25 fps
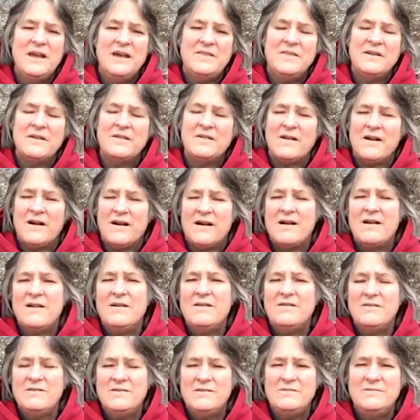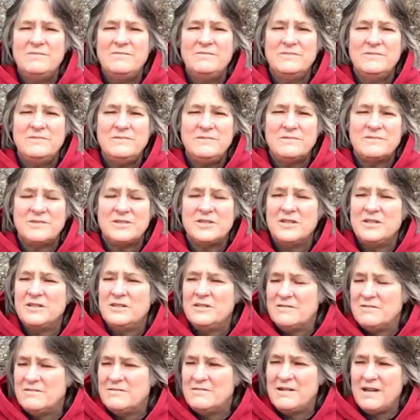There are no rules. You
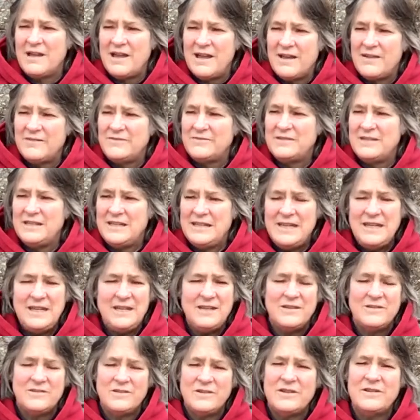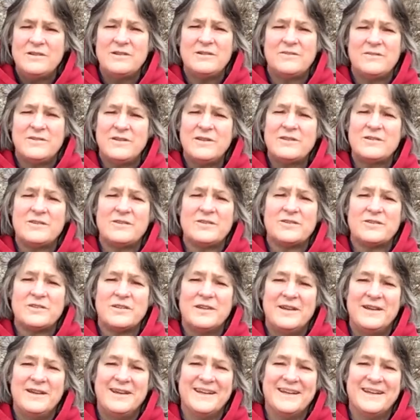don't have to eat your dinner first.